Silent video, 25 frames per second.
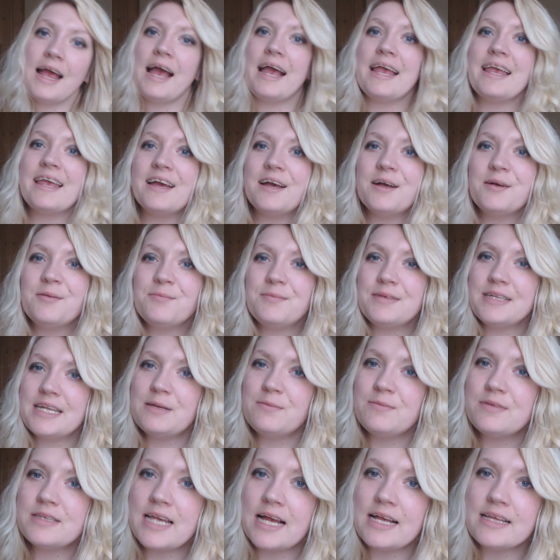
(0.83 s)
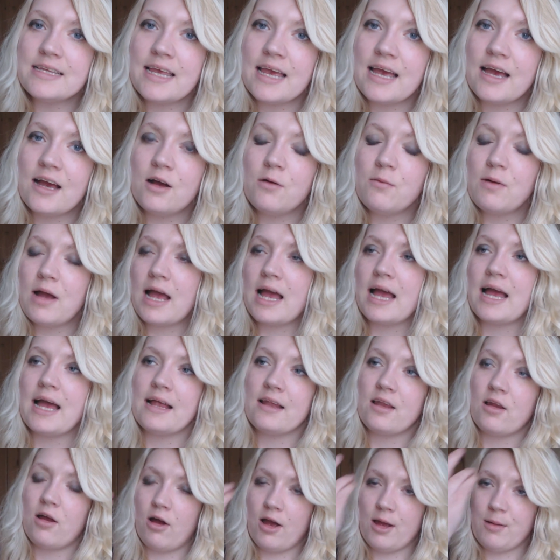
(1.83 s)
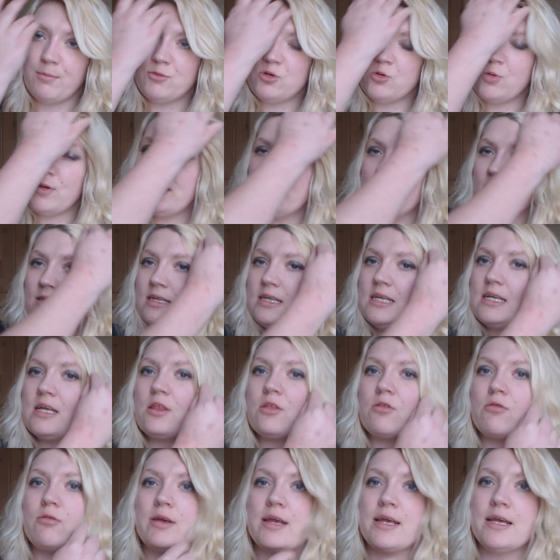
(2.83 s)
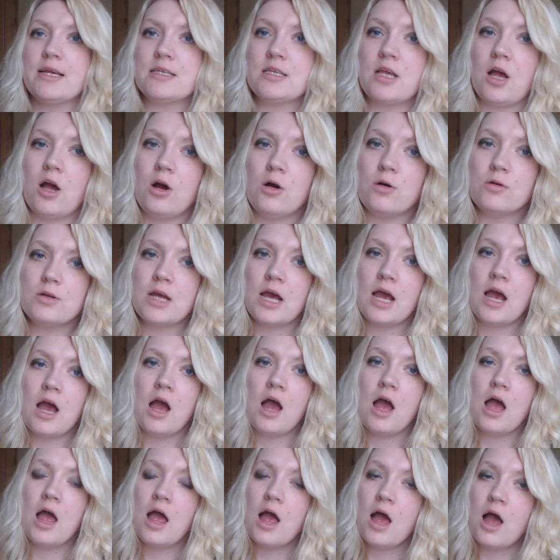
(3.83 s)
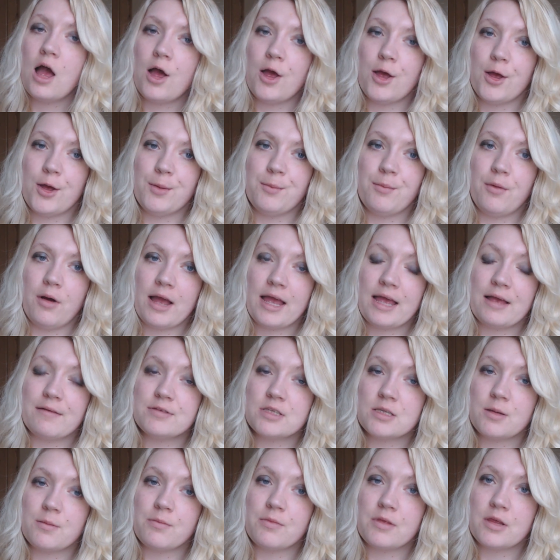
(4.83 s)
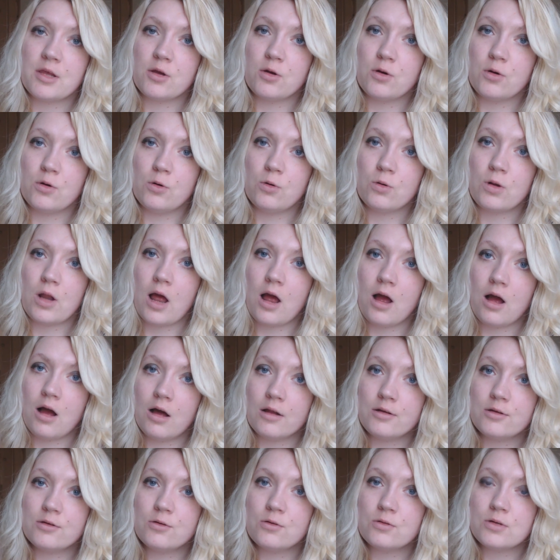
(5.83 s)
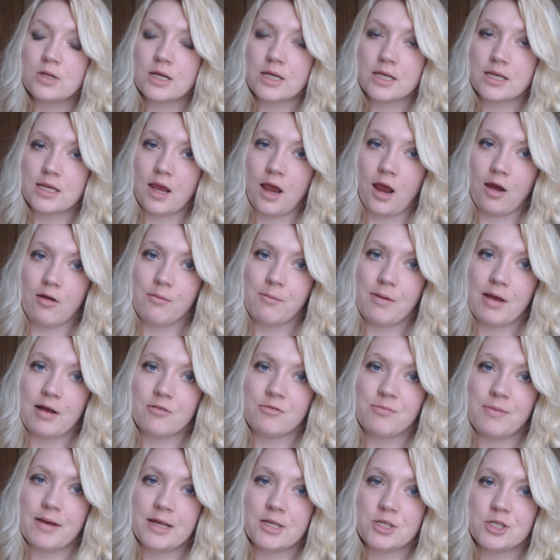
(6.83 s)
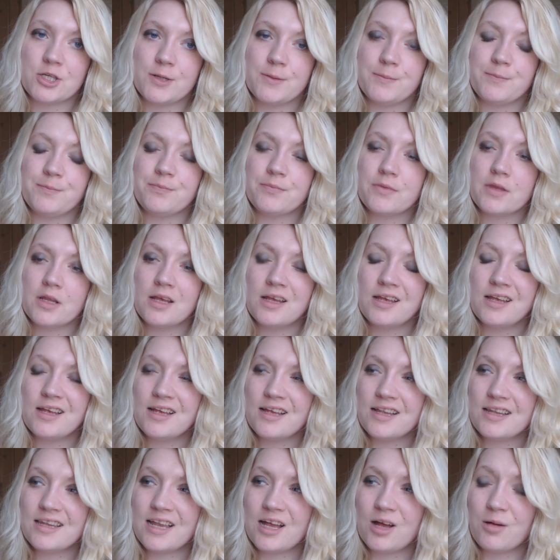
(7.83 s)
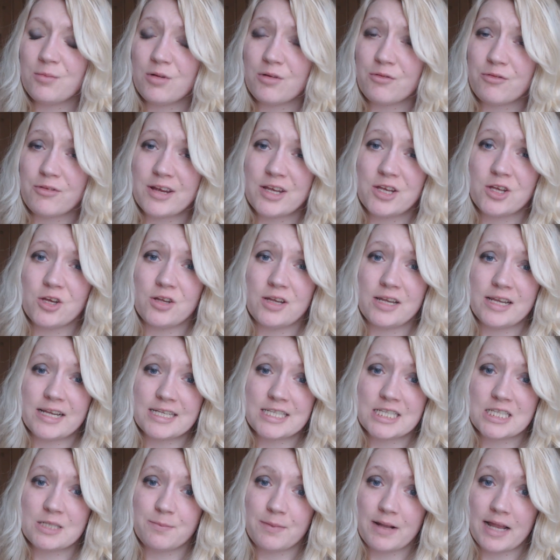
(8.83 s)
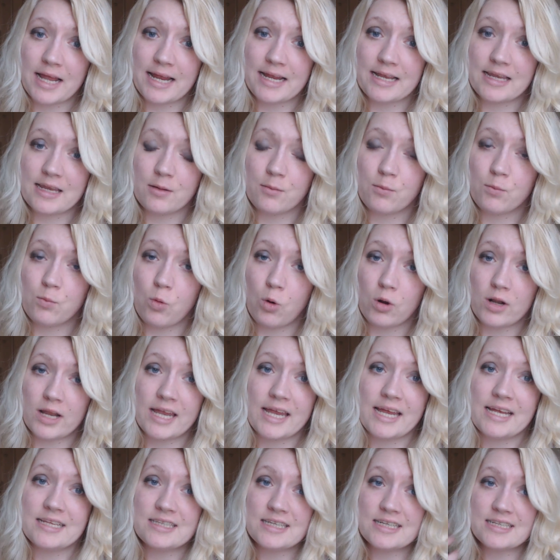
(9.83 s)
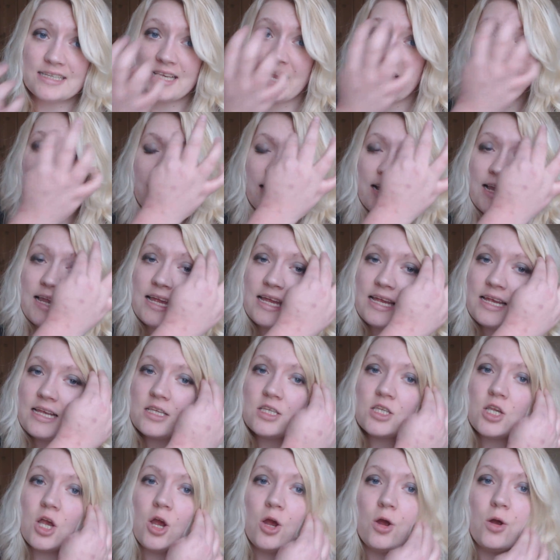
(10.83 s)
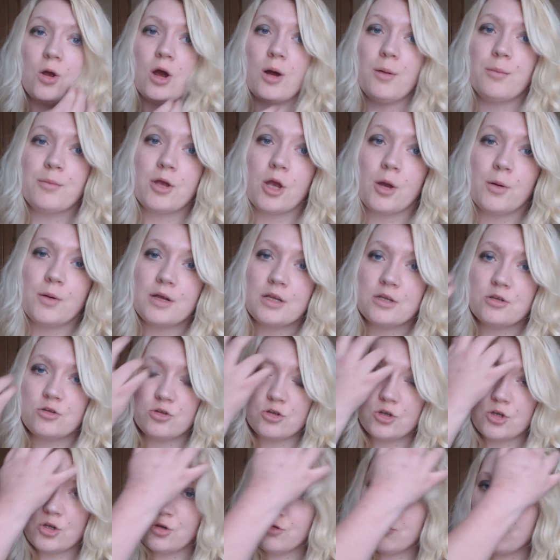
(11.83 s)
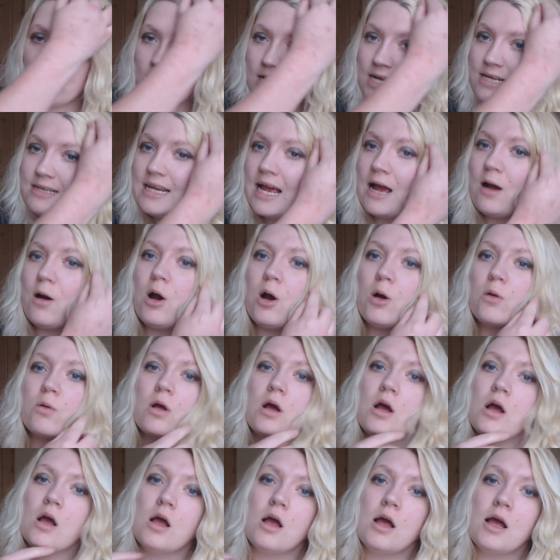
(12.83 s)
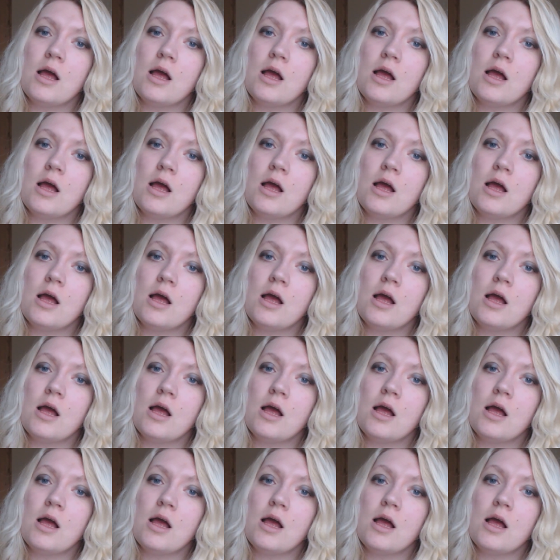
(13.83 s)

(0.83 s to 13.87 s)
Hiya, my name's Danielle and I'm 23 years old. I have something called Arnold-Chiari malformation. Now, I'm not very good at explaining what it is exactly, so I'm going to read out